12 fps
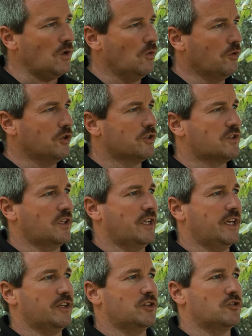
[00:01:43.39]
when you're
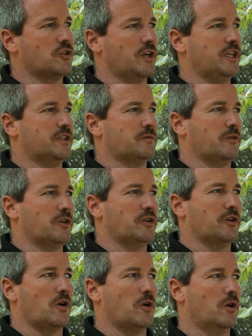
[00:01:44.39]
selecting trees for your
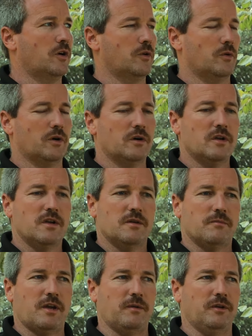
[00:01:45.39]
yard, or
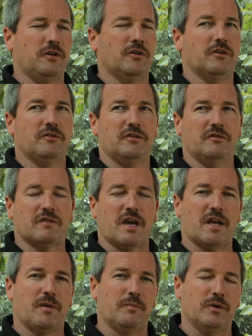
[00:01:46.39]
maybe you've
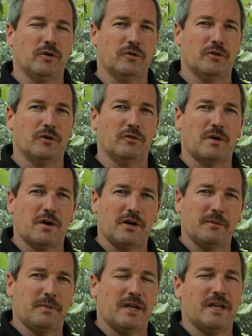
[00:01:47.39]
got a builder who
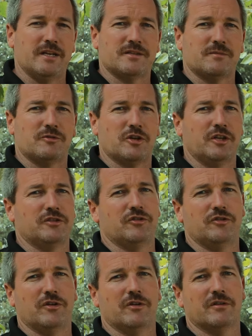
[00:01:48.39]
already planted some trees in
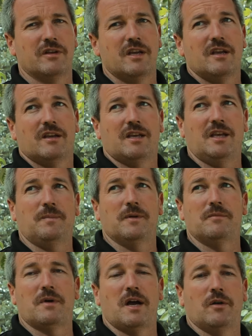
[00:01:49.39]
your yard, keep
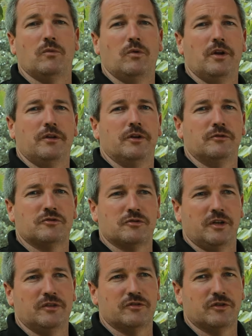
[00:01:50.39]
in mind what those
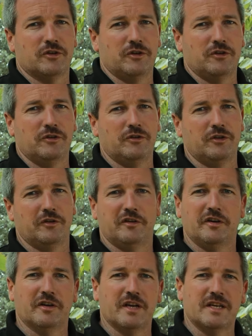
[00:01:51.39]
trees are going to do to
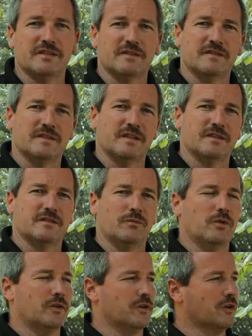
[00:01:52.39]
your irrigation system,
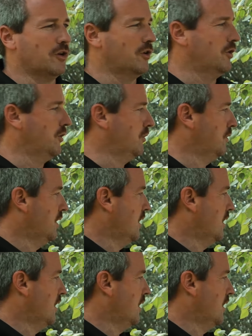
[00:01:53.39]
what they're going to do